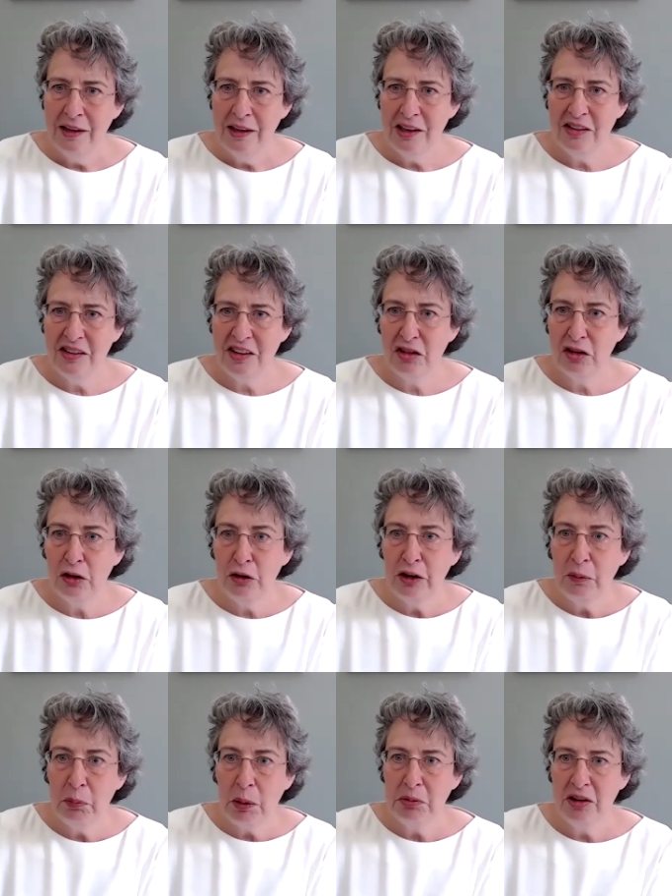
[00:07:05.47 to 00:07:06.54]
is excluded
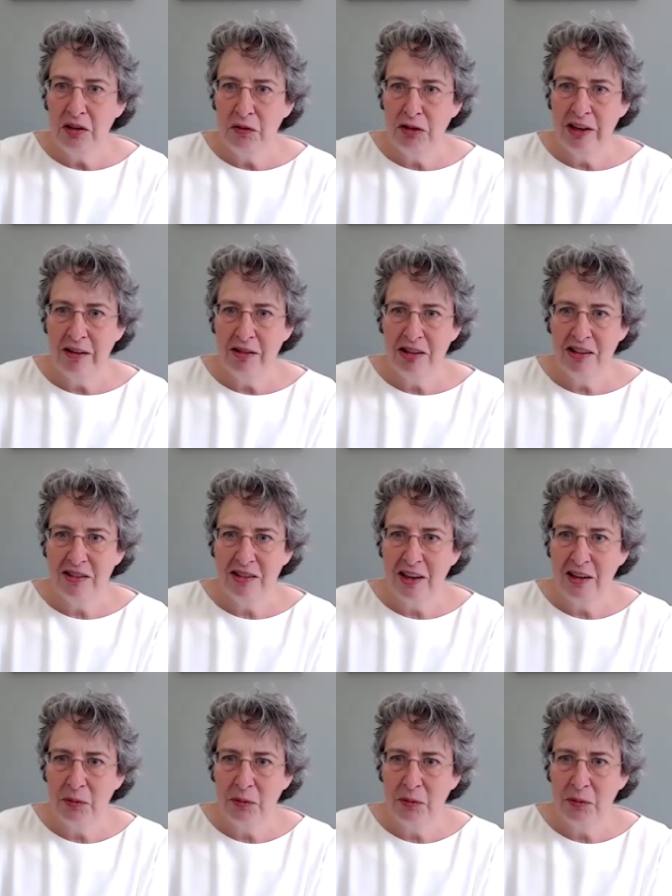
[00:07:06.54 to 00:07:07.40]
property for inheritance tax